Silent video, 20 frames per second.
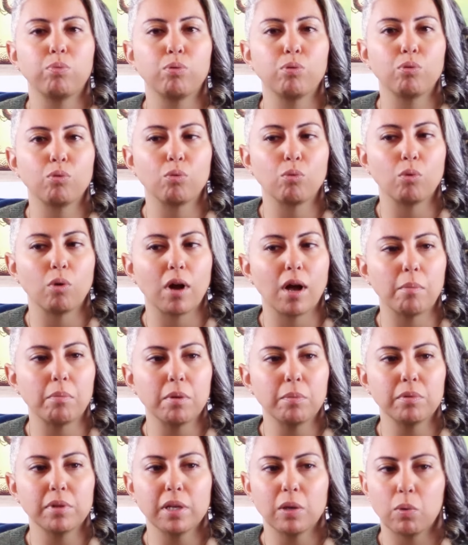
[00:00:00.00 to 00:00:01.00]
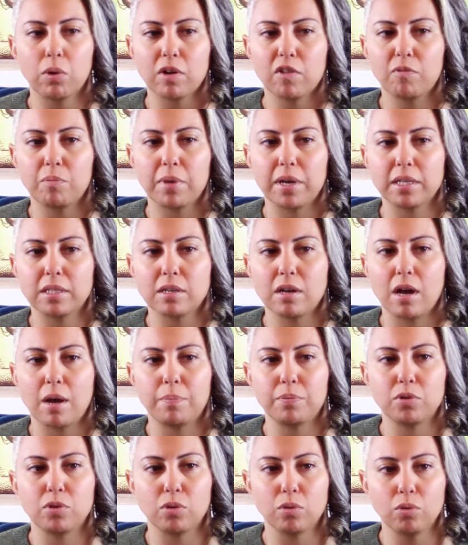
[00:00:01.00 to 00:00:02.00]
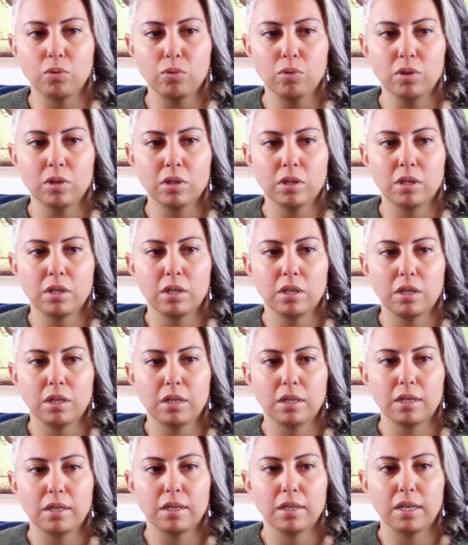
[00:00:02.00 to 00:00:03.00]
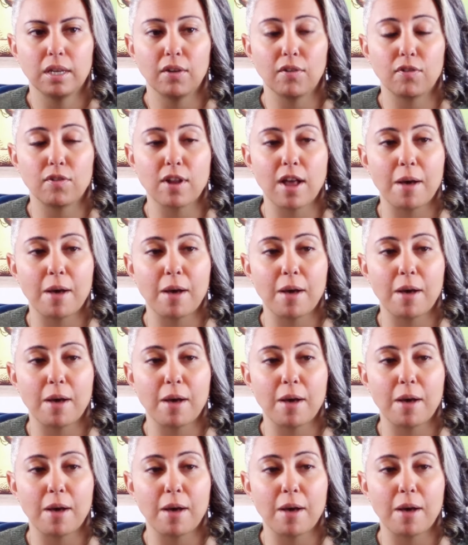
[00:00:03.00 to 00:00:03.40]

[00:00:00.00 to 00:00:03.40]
probably one of my top two, if